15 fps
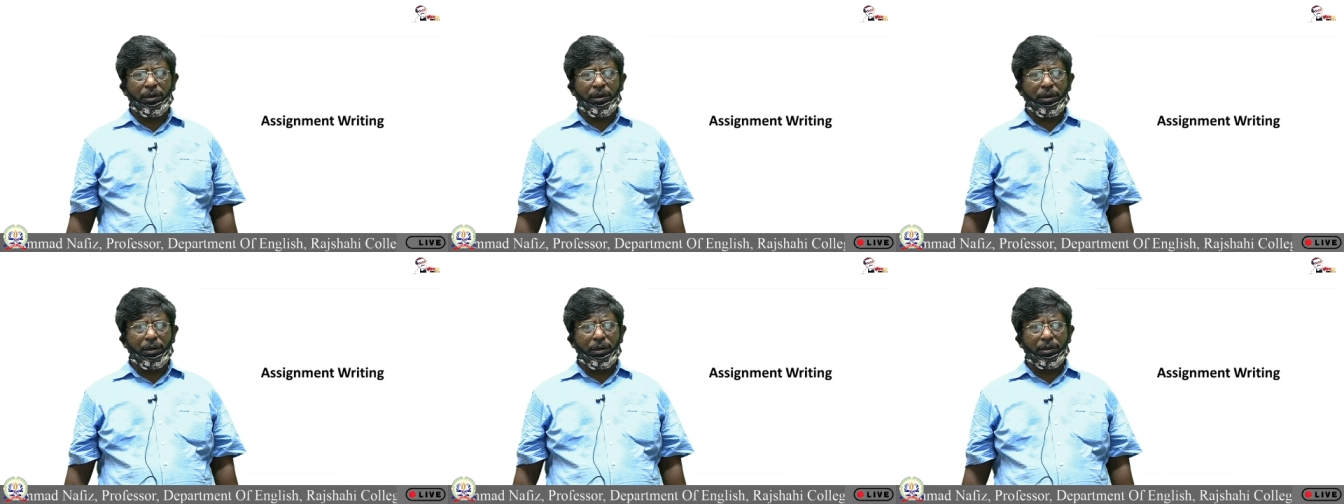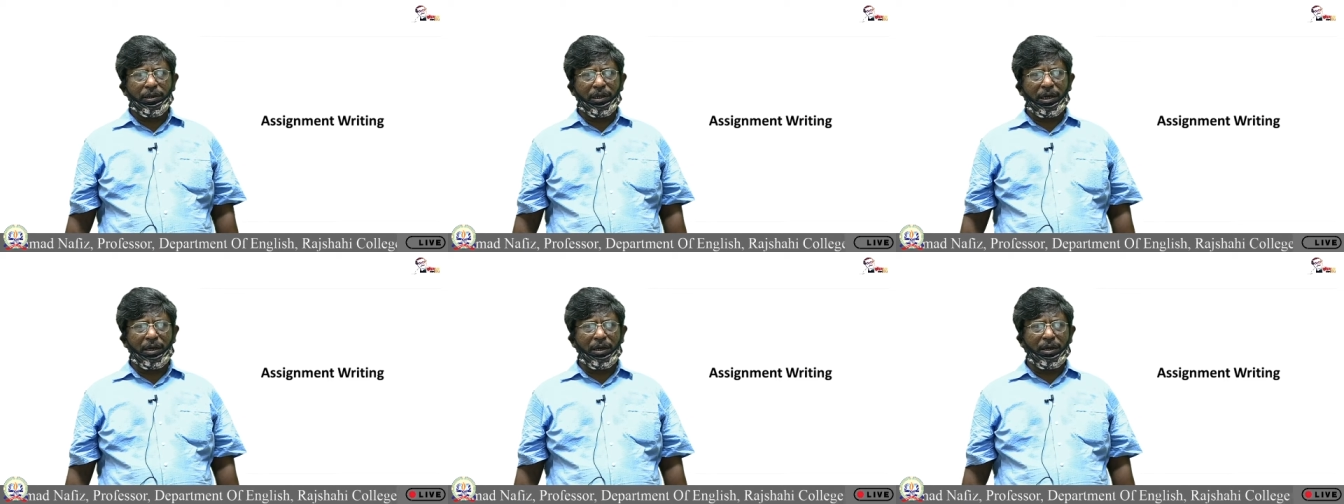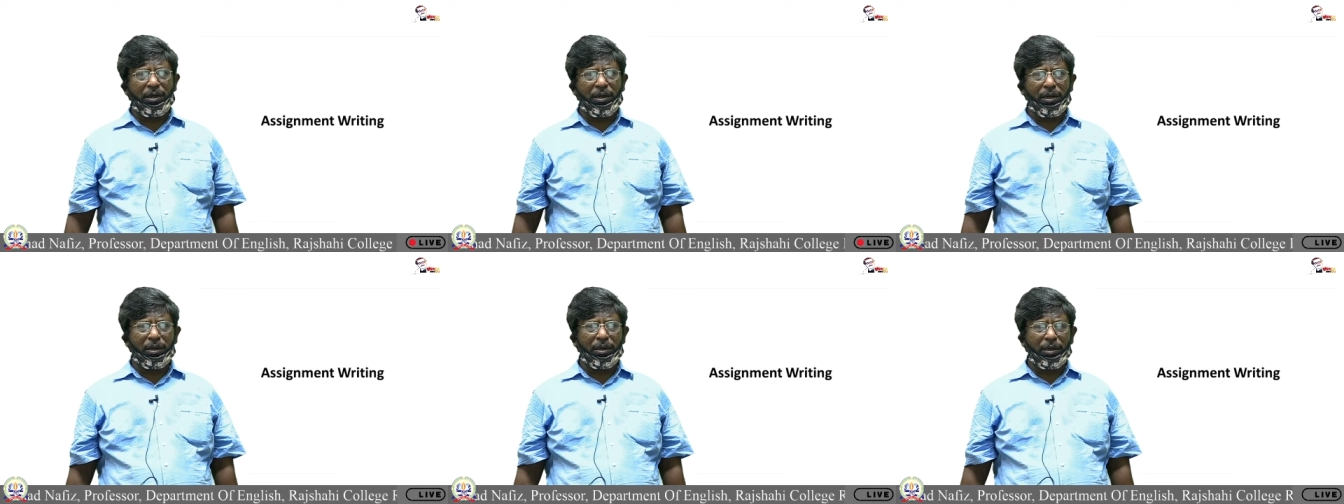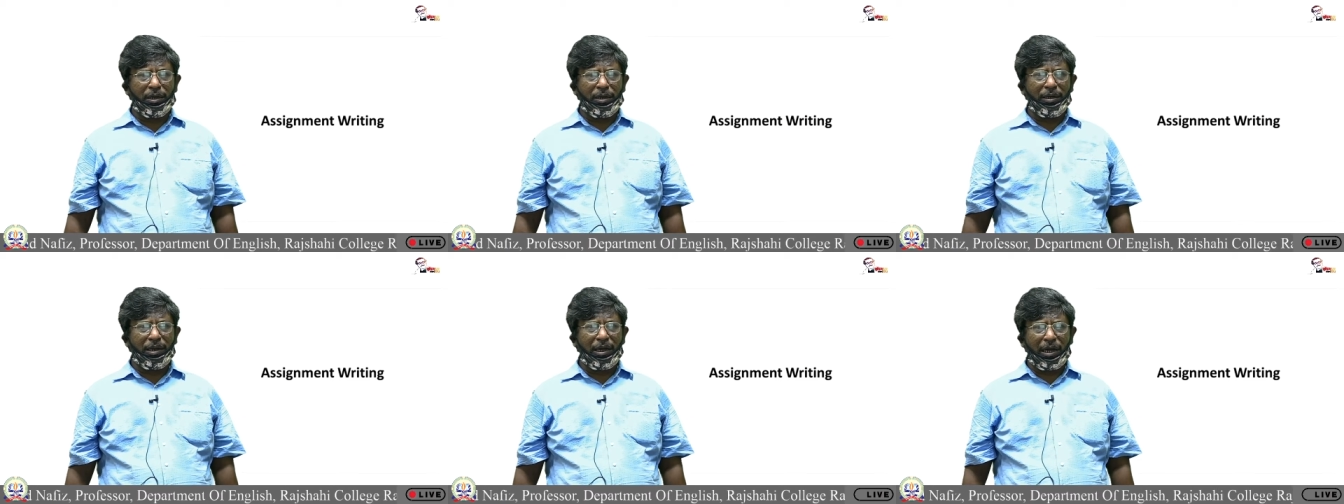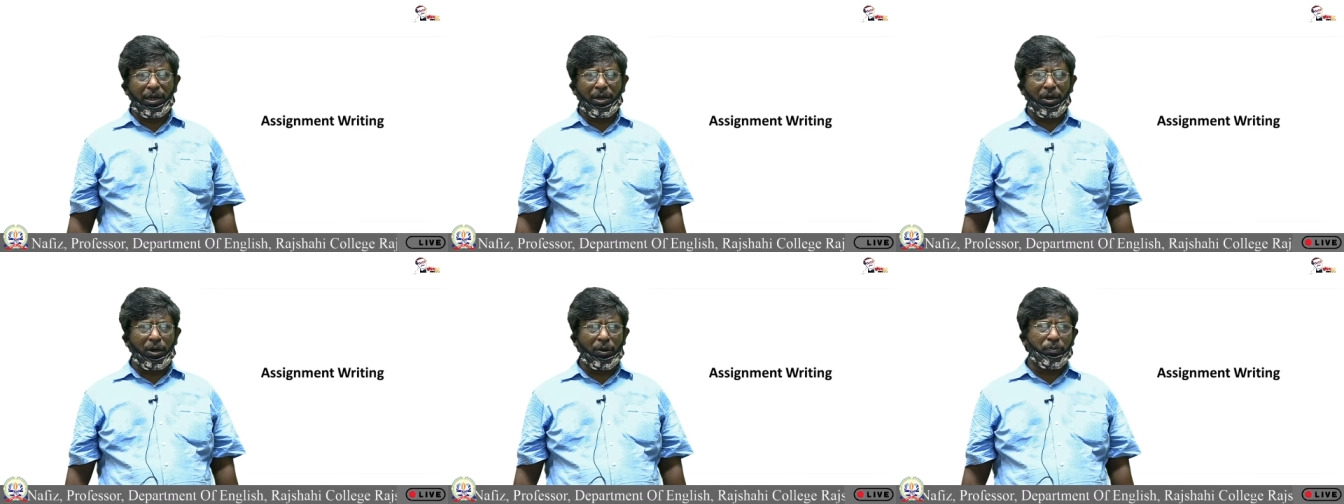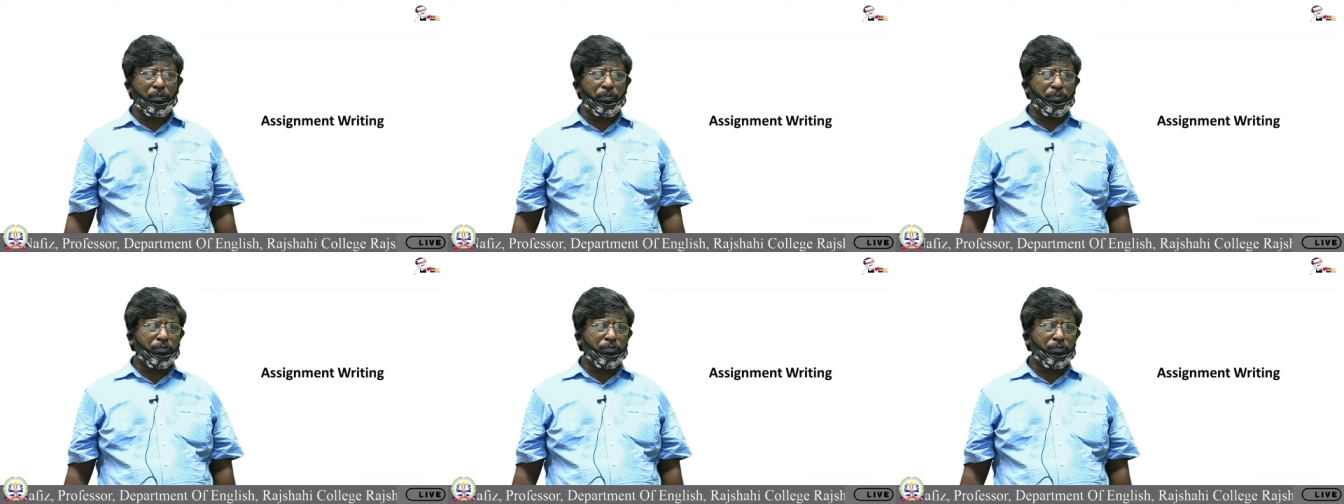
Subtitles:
the lack of